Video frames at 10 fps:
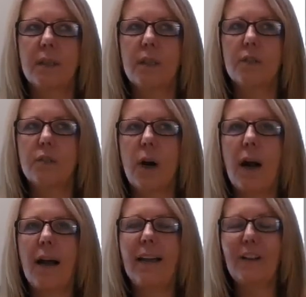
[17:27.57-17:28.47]

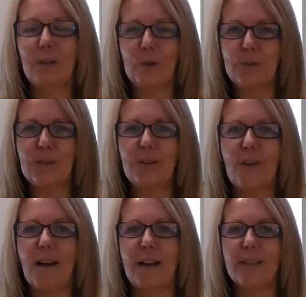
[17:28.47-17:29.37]
Try closing your
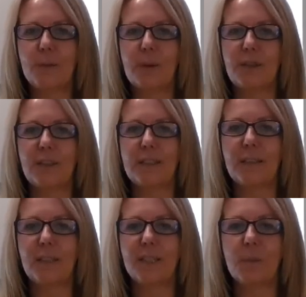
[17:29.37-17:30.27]
eyes when you're
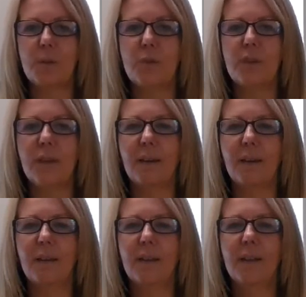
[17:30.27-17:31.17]
listening to music
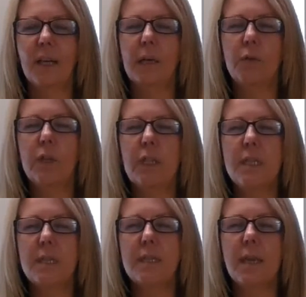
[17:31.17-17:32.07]
and really
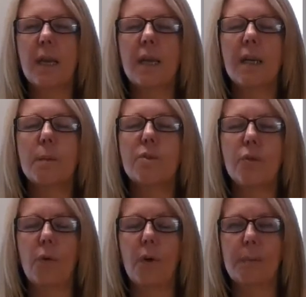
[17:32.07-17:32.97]
staying
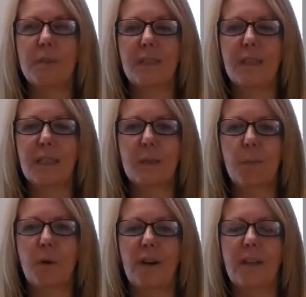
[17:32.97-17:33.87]
absorbed in the
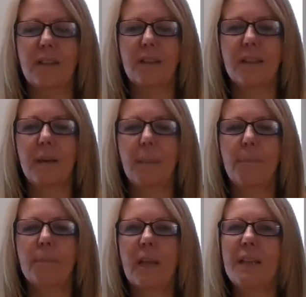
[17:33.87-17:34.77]
experience,
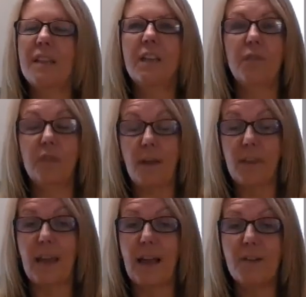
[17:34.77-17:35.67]
and think of nothing
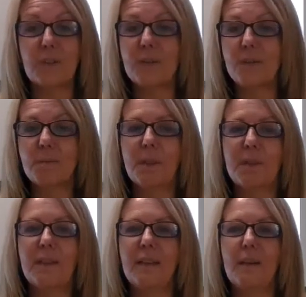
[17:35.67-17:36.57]
else but
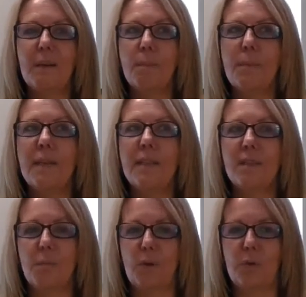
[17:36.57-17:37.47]
the piece of
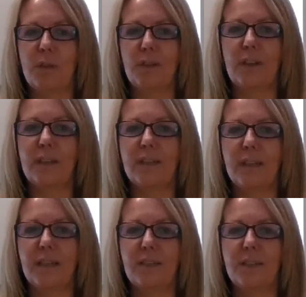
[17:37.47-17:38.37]
music you're listening
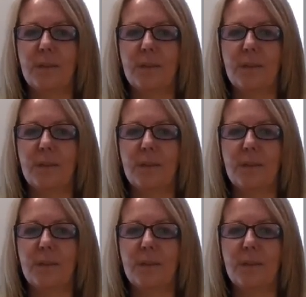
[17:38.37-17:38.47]
to.